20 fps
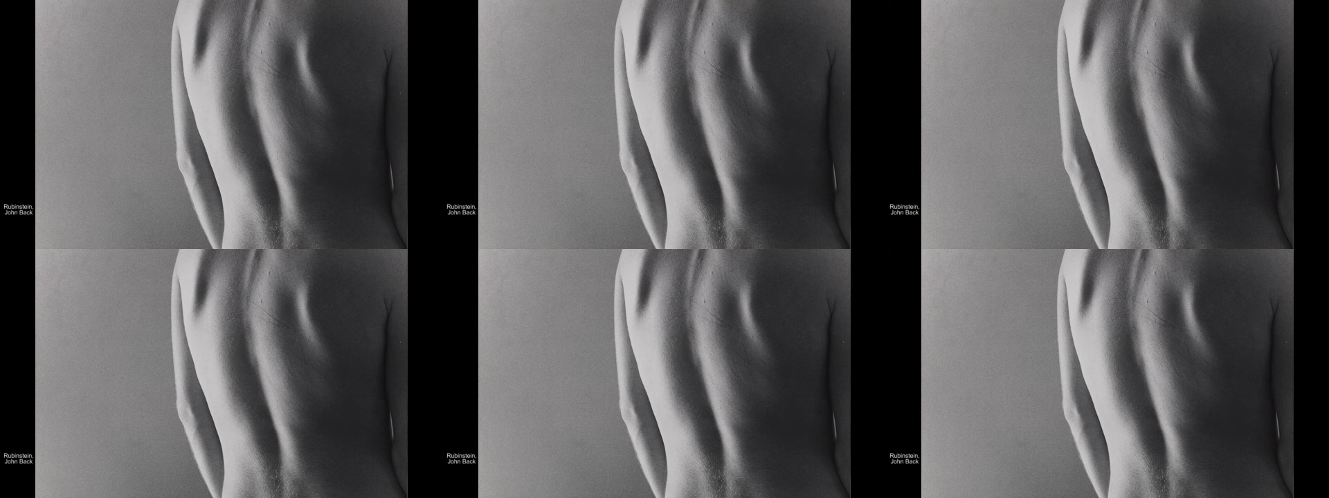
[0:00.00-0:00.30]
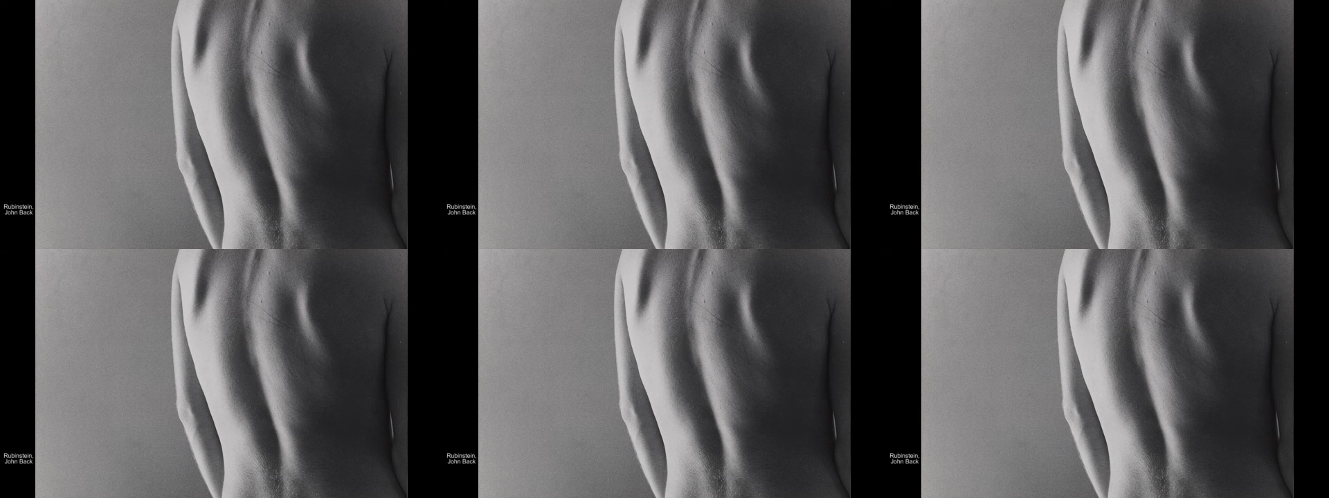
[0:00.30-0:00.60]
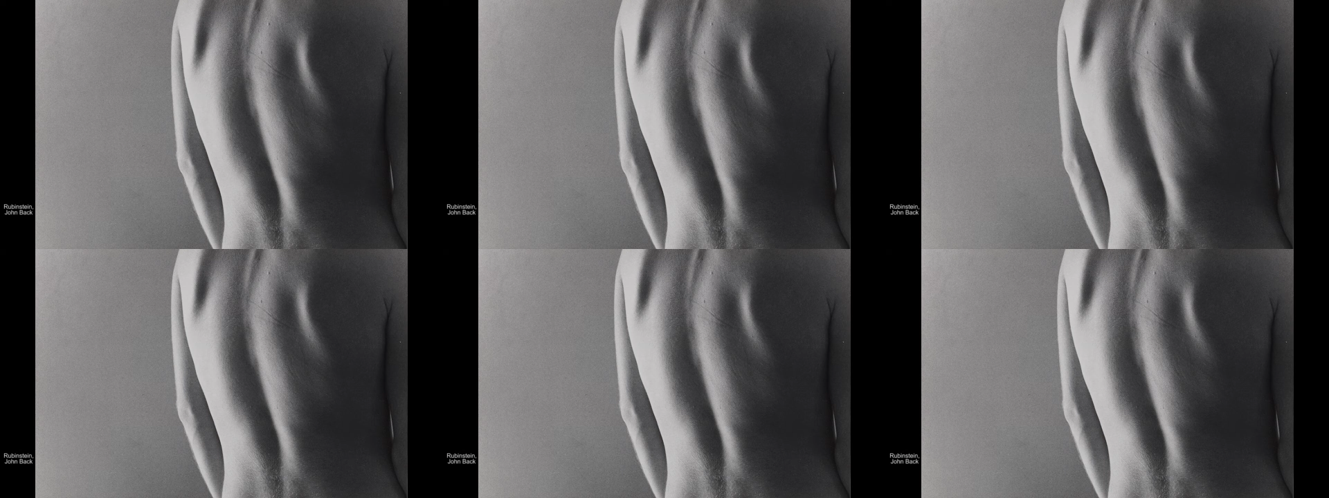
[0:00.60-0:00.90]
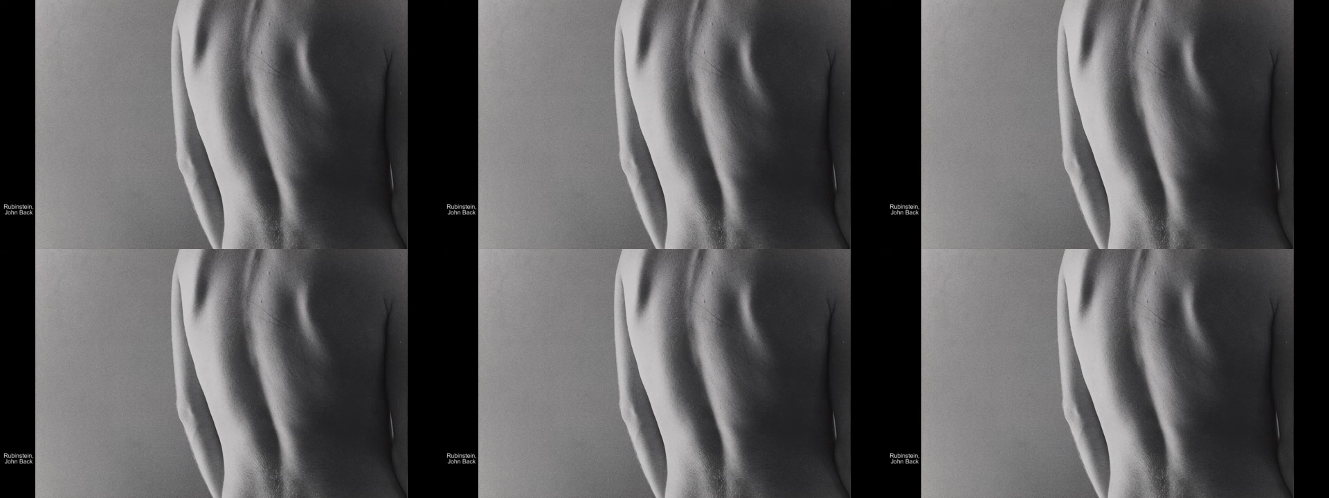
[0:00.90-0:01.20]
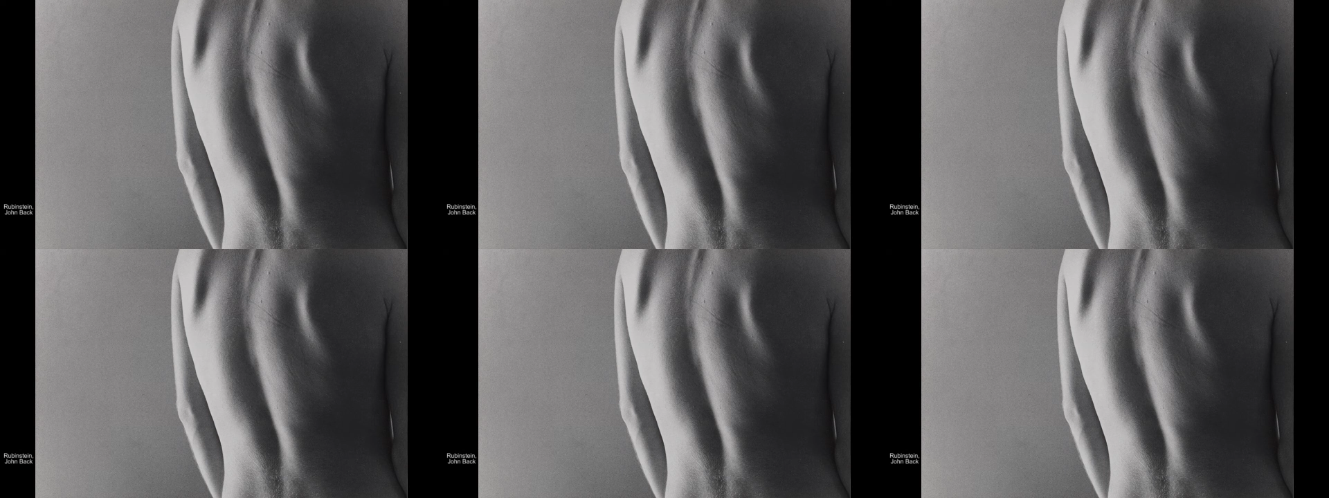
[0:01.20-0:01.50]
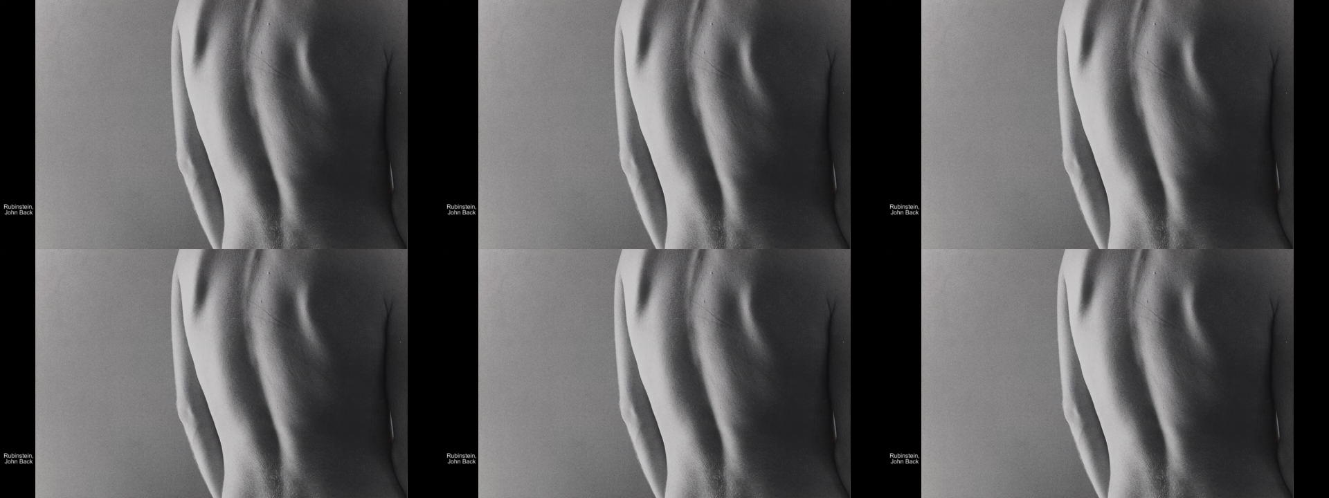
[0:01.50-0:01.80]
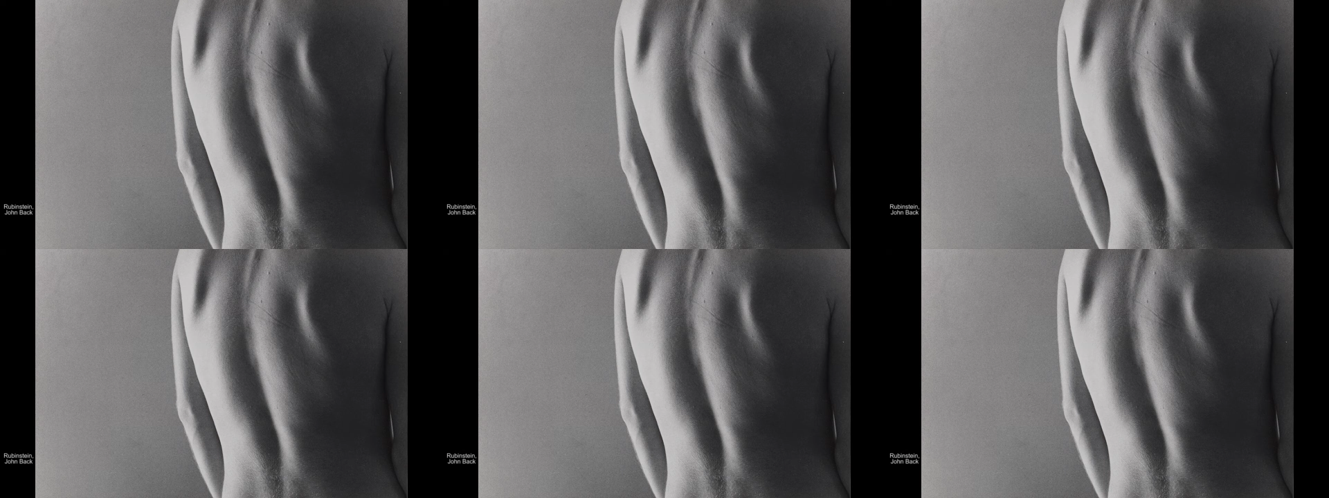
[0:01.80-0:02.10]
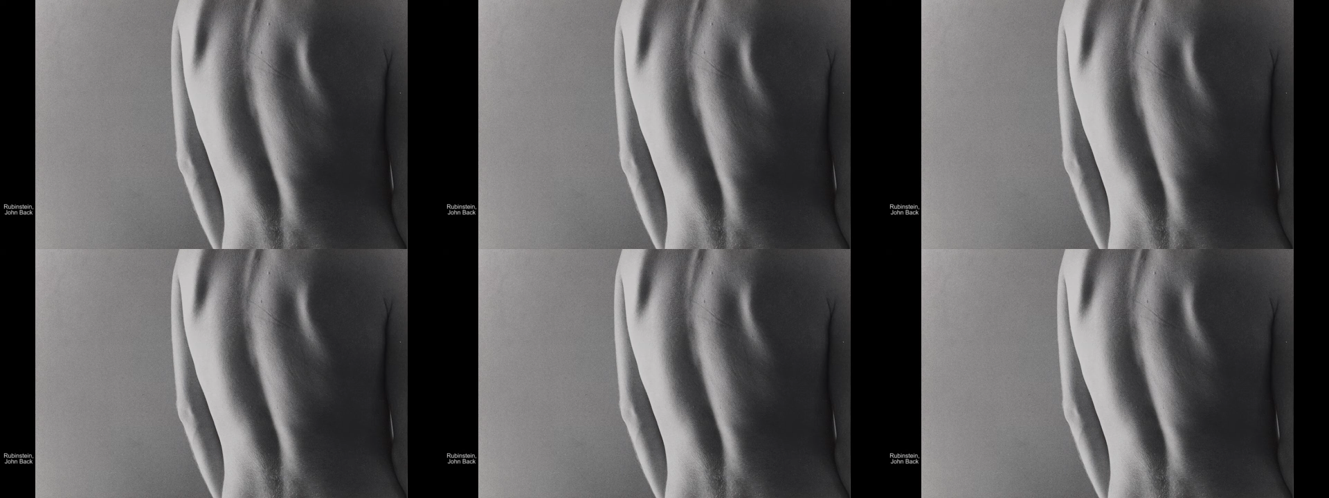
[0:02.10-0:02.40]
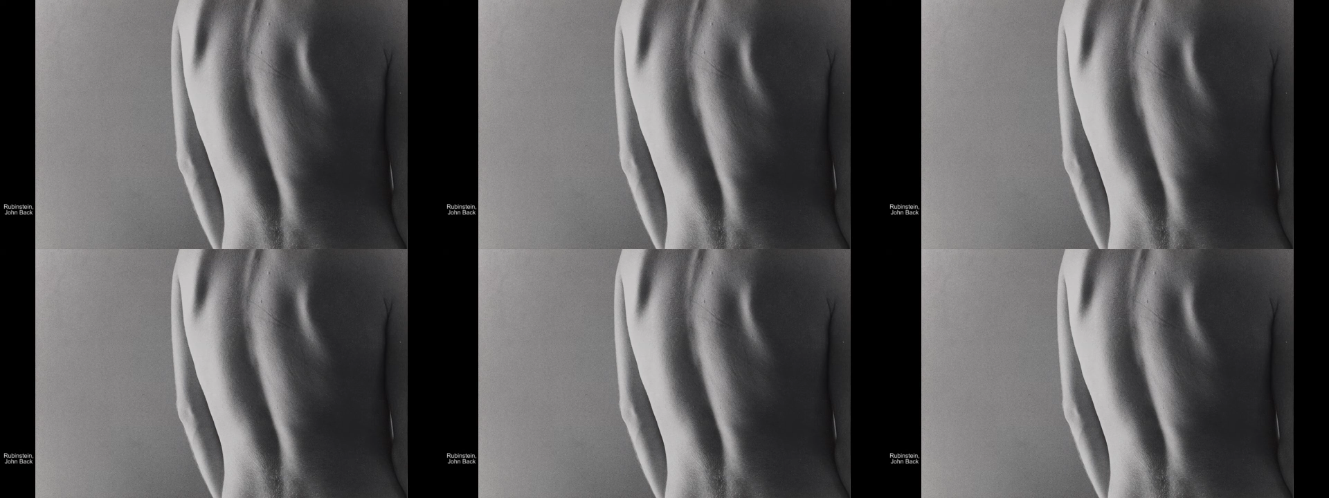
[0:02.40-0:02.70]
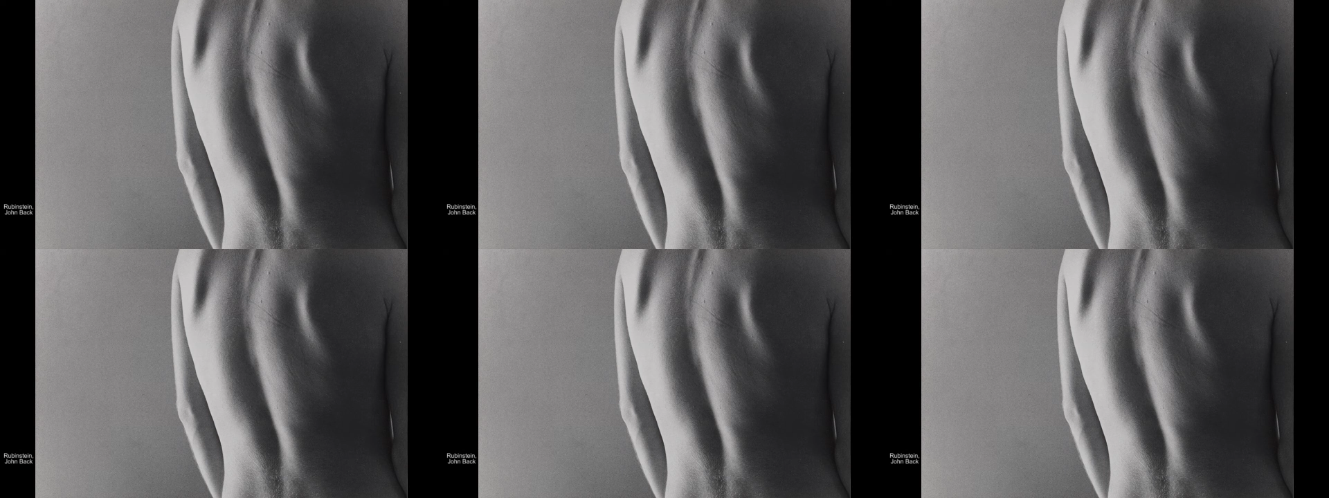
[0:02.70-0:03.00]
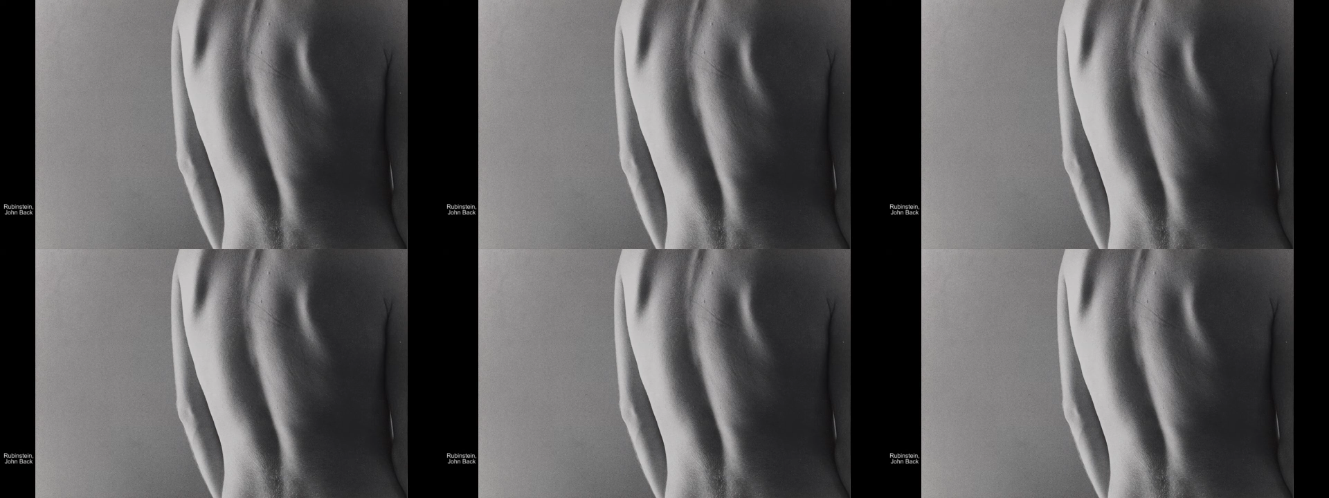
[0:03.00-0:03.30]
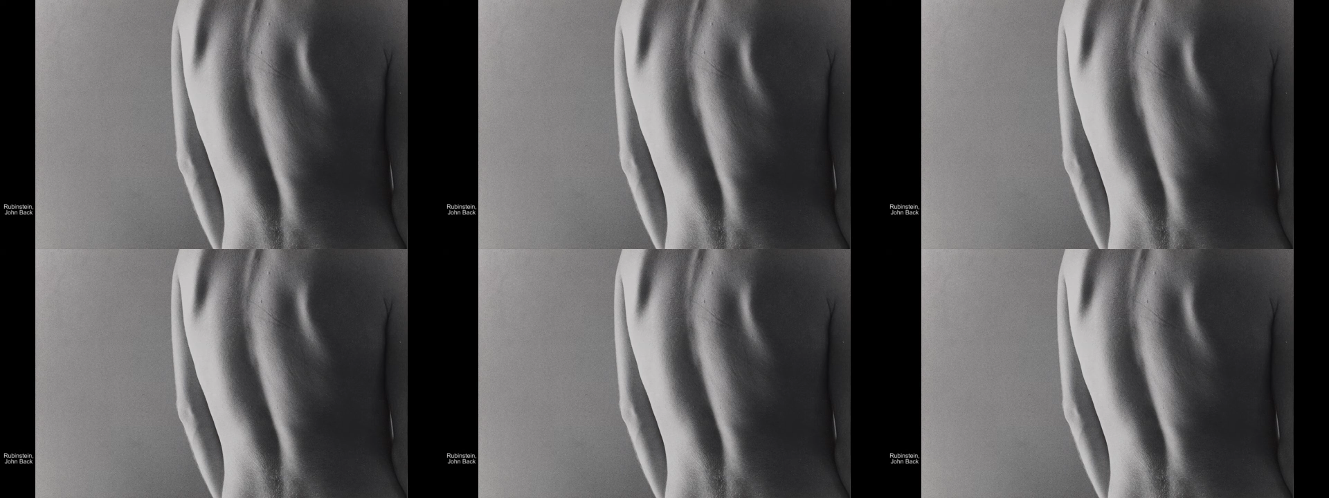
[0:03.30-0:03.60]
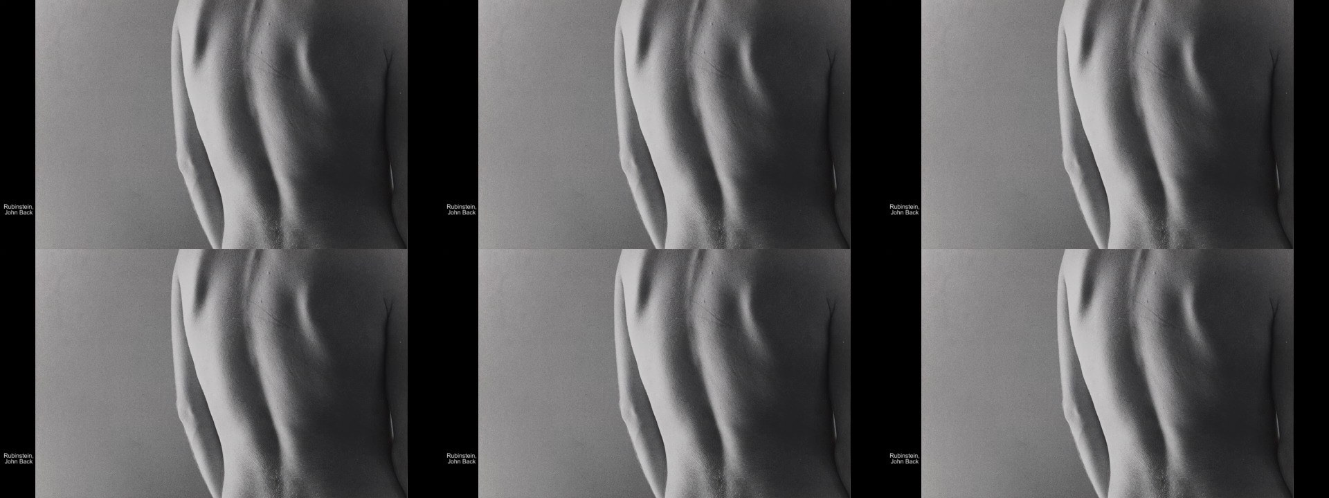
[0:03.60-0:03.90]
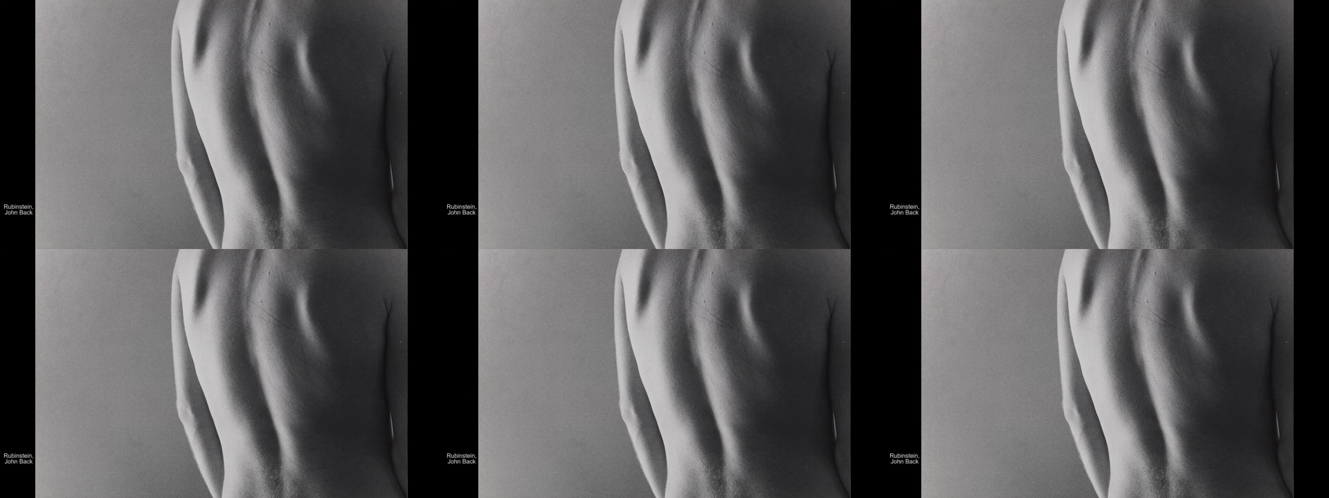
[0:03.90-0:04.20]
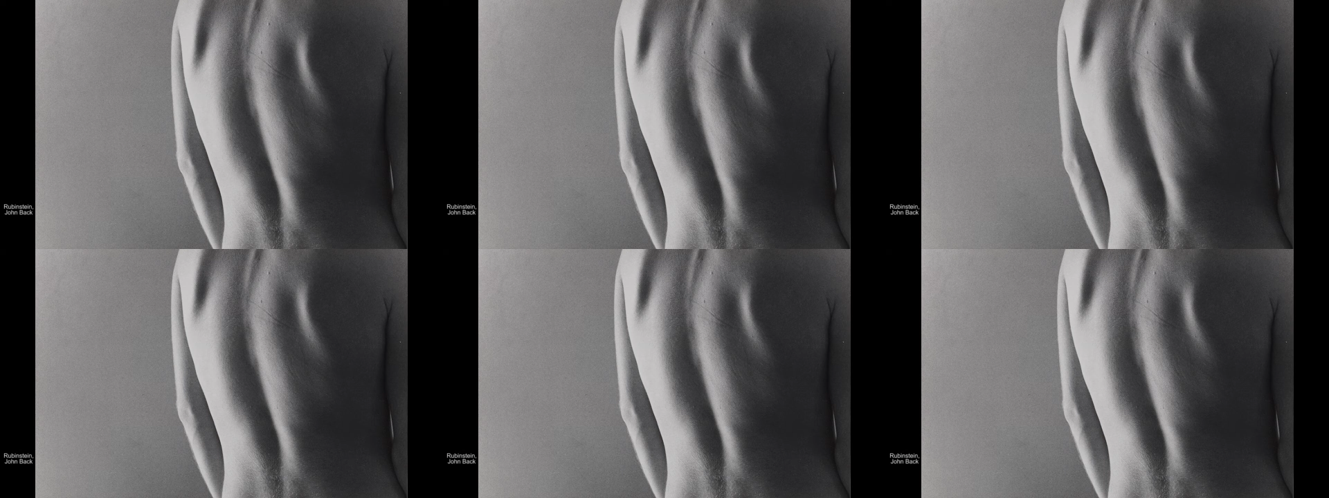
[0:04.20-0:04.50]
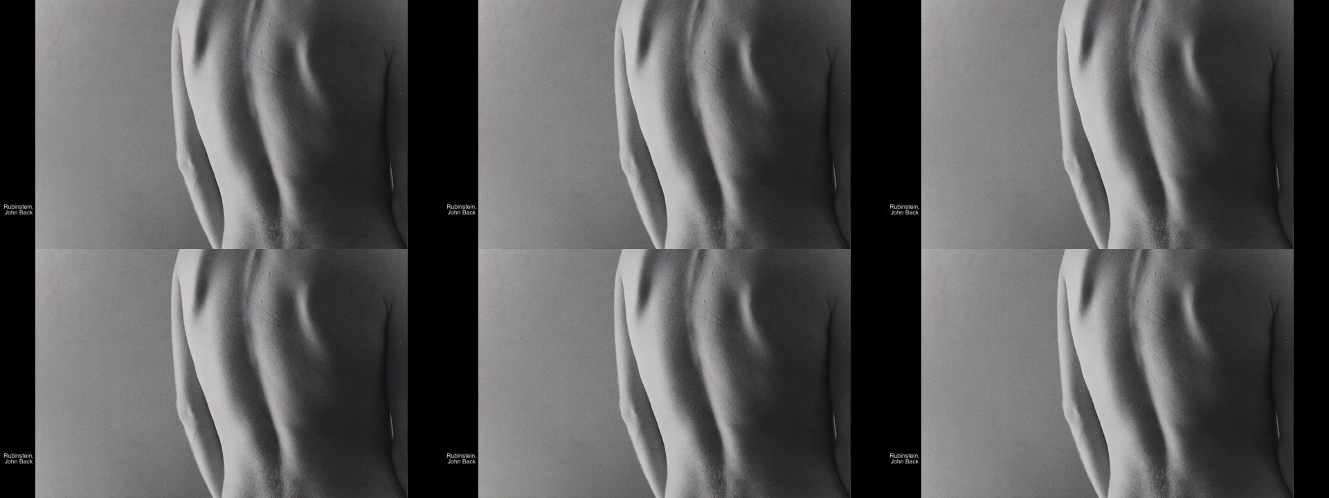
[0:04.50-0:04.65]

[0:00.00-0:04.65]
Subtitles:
[unreadable: no face in view]